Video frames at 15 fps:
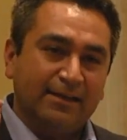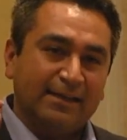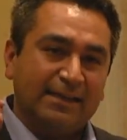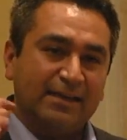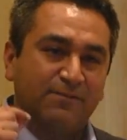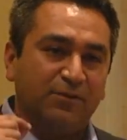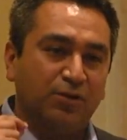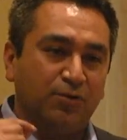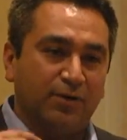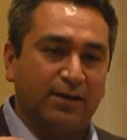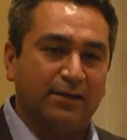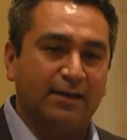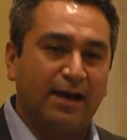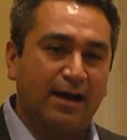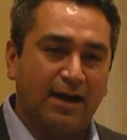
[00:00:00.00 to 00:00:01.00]
give you
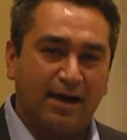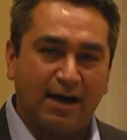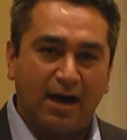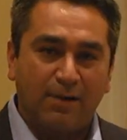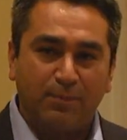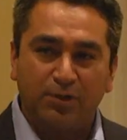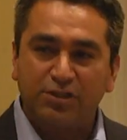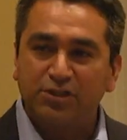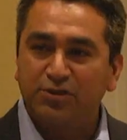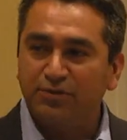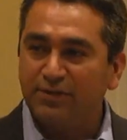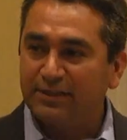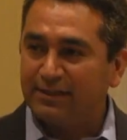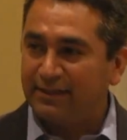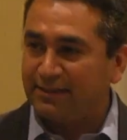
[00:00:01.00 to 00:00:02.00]
an
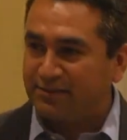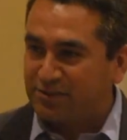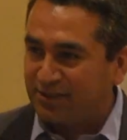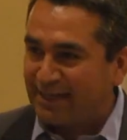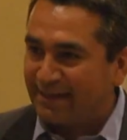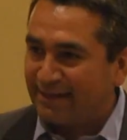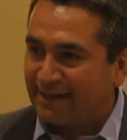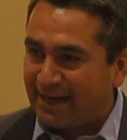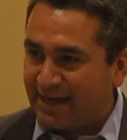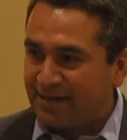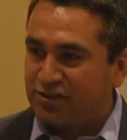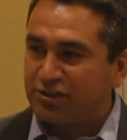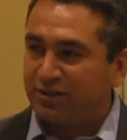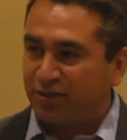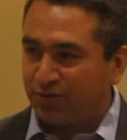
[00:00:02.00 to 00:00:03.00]
opportunity to get an
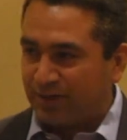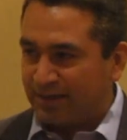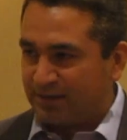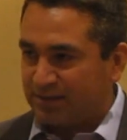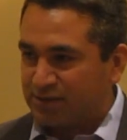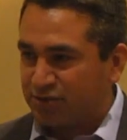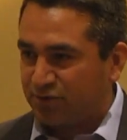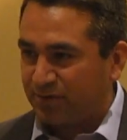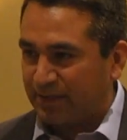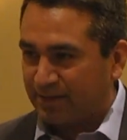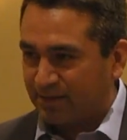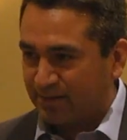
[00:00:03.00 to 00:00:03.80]
edge in your industry